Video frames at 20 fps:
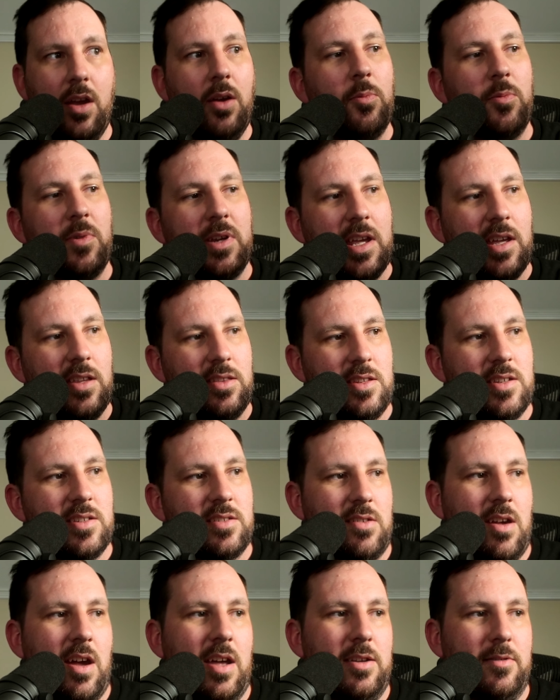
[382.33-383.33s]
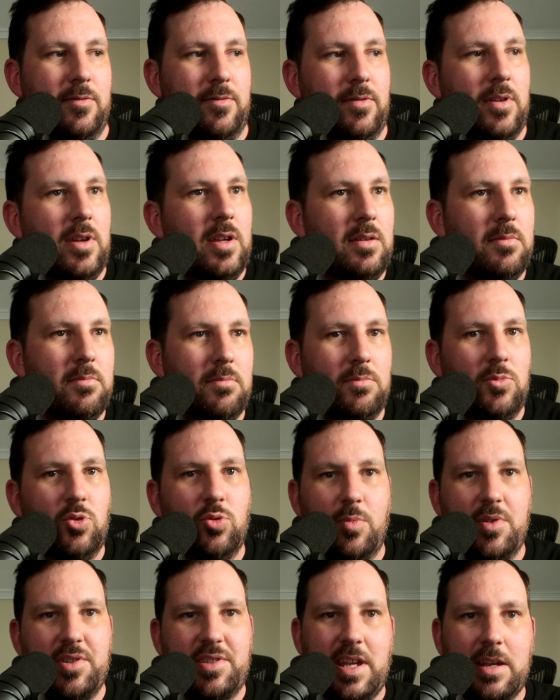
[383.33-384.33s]
And we get this kind of
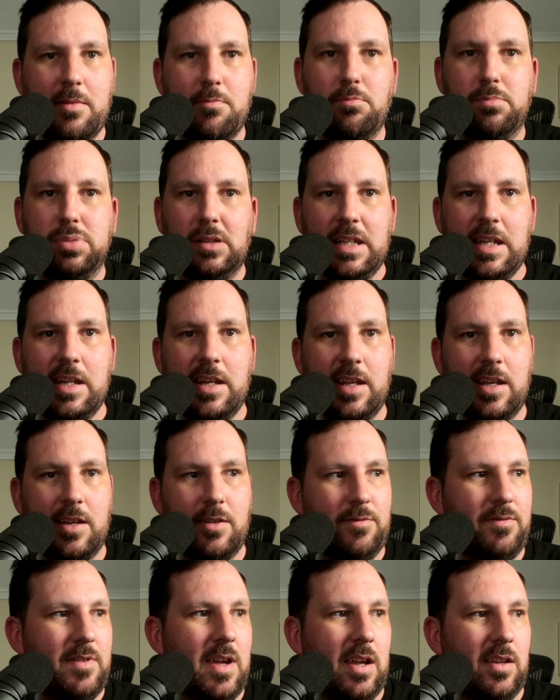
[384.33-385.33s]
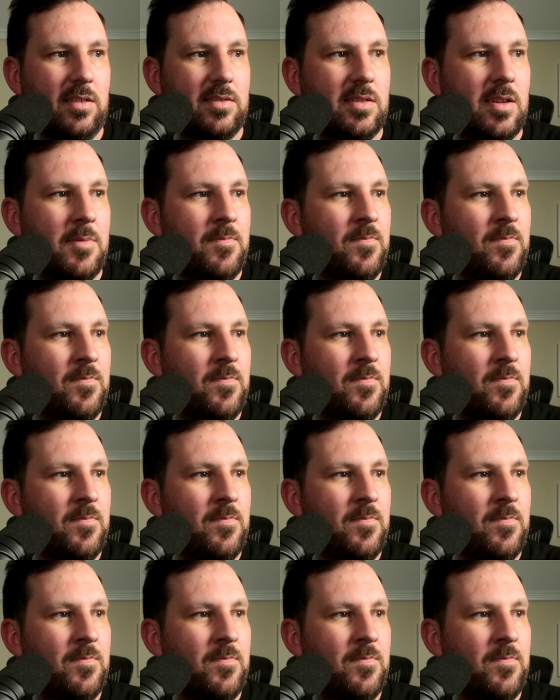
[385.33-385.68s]
almost like bleeding effect.